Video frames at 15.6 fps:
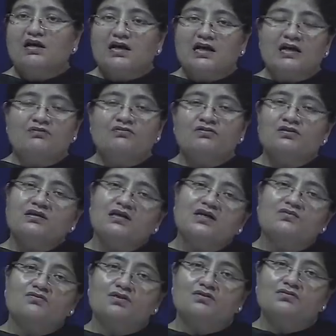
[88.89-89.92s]
After
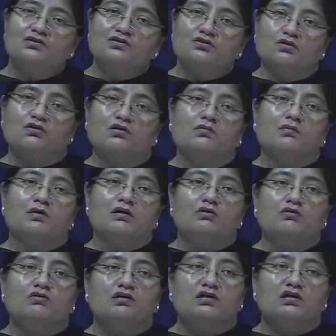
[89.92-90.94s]
that, we will talk
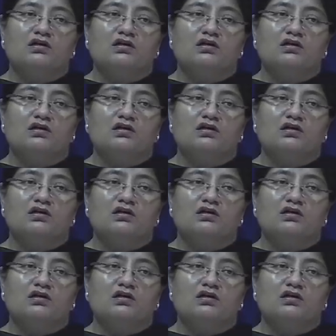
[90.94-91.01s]
about